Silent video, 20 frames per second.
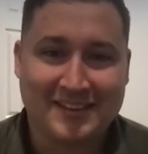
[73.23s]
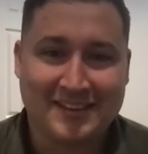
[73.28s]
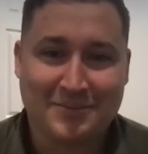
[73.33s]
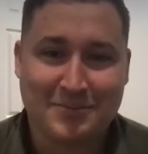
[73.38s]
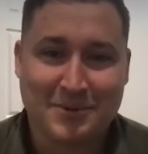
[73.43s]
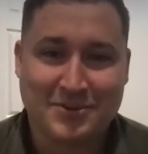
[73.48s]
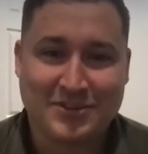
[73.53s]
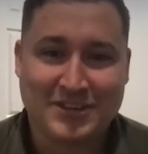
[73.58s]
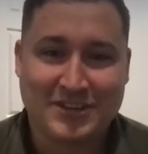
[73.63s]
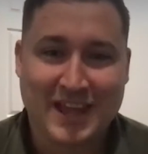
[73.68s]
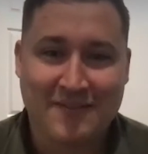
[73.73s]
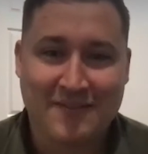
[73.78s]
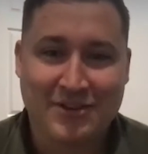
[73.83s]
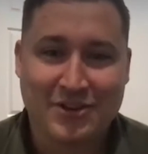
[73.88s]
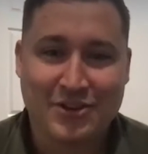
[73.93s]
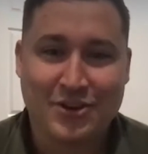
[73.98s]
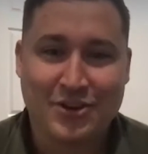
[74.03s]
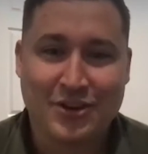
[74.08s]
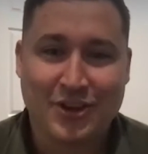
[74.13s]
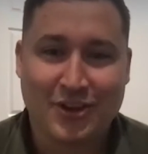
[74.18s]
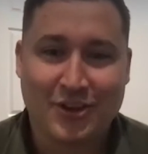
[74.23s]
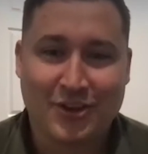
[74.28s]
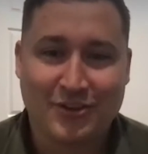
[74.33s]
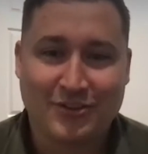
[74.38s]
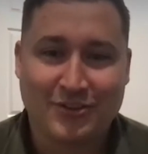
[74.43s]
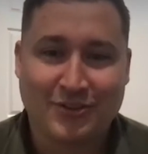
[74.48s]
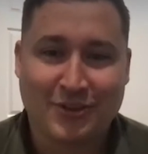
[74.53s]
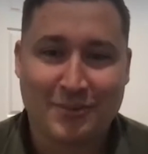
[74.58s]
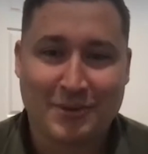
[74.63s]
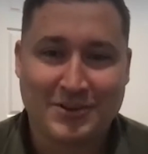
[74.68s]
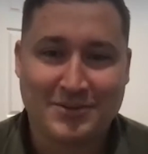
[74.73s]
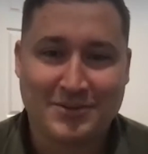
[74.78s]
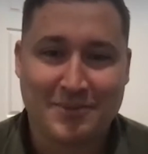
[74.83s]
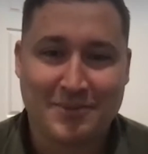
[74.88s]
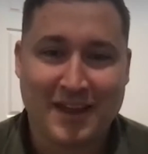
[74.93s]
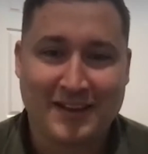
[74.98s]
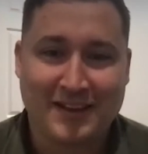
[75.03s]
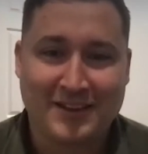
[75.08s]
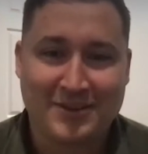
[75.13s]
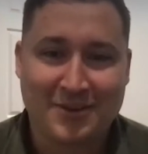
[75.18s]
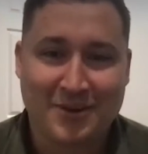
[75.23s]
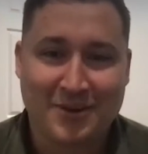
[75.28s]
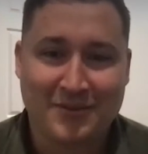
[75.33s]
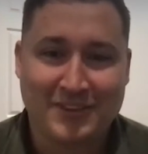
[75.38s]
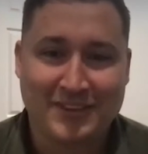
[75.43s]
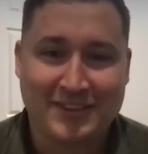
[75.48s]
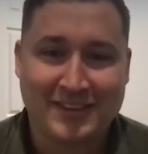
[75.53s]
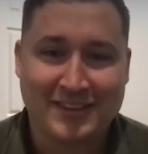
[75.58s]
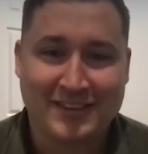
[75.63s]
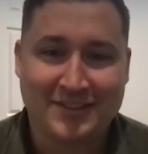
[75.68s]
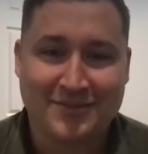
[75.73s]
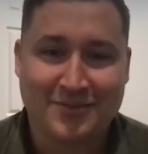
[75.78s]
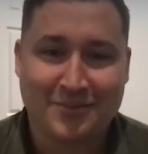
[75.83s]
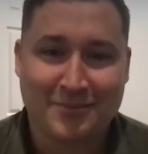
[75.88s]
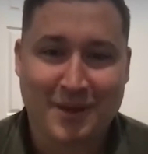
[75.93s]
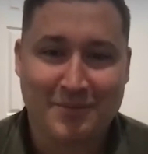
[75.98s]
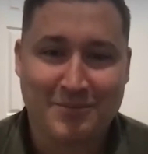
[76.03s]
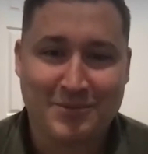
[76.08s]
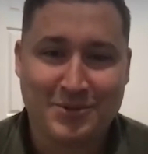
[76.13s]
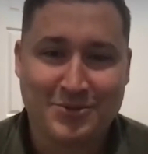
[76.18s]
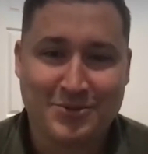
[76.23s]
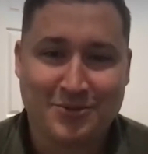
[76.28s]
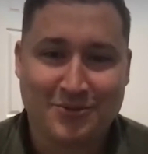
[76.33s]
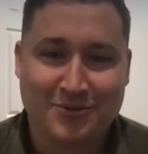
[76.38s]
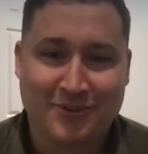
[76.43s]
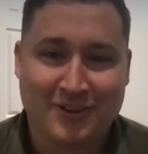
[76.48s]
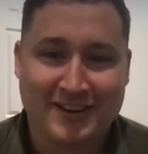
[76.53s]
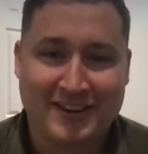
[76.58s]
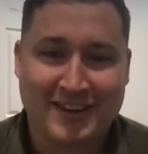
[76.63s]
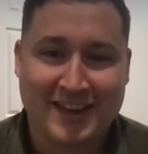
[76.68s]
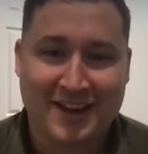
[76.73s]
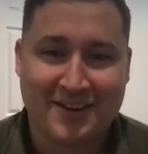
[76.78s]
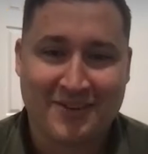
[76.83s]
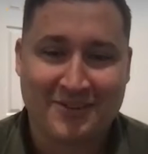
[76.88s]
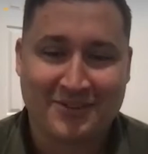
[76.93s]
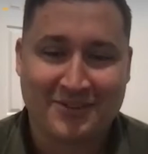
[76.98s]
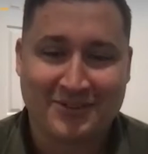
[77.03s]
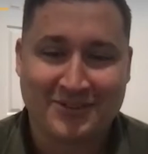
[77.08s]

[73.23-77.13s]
especially having heard so much about you over the years from our mutual friend Carol.